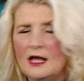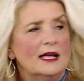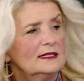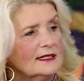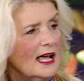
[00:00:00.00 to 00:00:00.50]

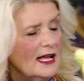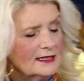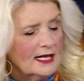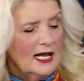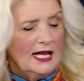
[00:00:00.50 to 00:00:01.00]
It
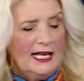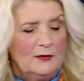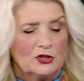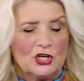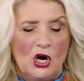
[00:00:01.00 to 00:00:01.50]
says
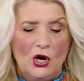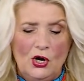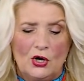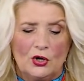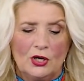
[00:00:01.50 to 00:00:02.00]
it was
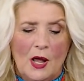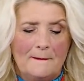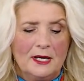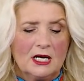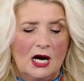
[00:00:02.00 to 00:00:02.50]
heard
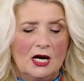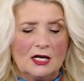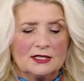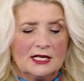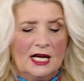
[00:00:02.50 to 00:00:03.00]

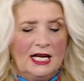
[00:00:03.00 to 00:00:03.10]
because